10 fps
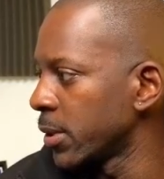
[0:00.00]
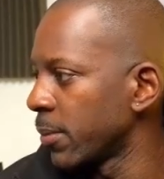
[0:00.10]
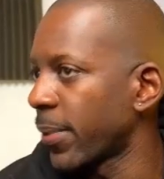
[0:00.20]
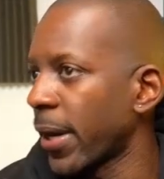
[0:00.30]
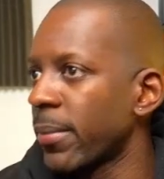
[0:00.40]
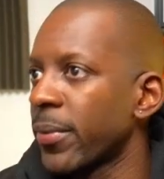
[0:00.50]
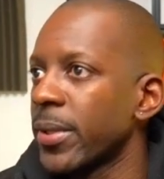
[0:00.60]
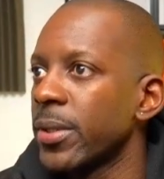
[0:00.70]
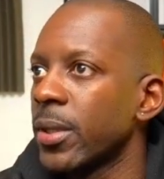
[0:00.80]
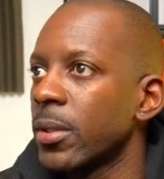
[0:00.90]
primary
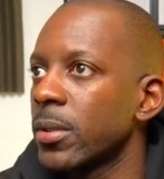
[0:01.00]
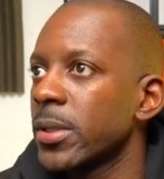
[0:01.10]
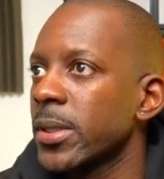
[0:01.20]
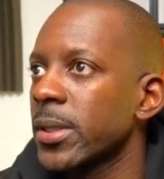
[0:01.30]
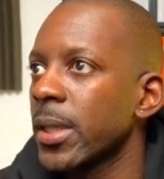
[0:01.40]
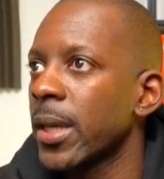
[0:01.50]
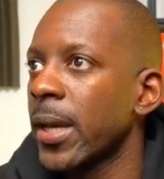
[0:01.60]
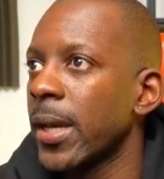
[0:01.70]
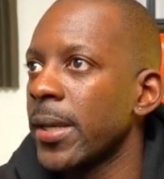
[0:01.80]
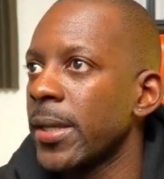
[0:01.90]
nodes
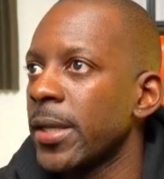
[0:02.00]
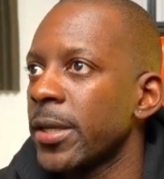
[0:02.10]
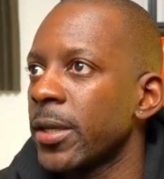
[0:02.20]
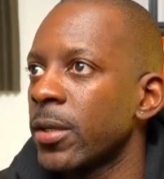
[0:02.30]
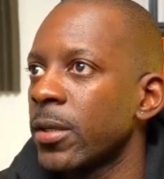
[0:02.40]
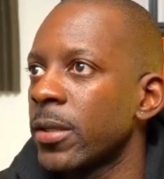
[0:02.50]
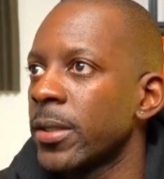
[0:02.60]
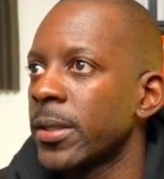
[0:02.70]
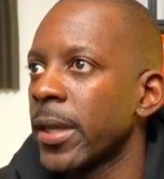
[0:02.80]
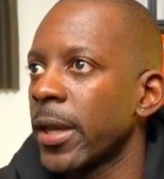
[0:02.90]
and here
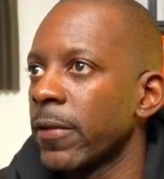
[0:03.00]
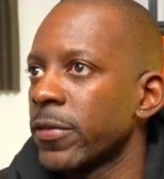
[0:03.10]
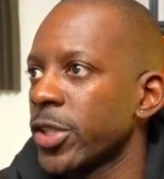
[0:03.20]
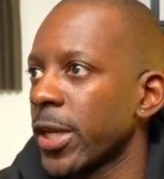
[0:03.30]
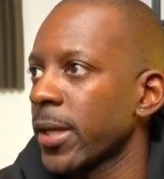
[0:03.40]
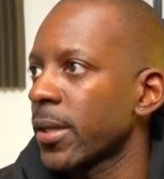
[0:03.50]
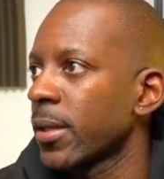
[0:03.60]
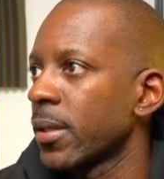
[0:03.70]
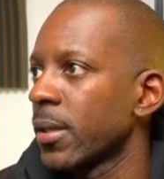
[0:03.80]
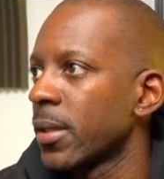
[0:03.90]
on health check,
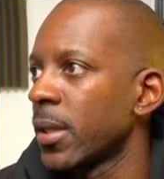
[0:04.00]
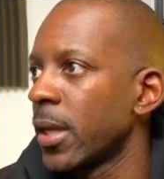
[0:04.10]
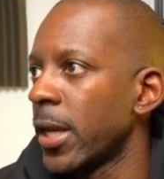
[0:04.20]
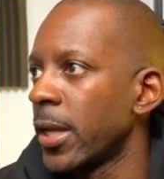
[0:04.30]
and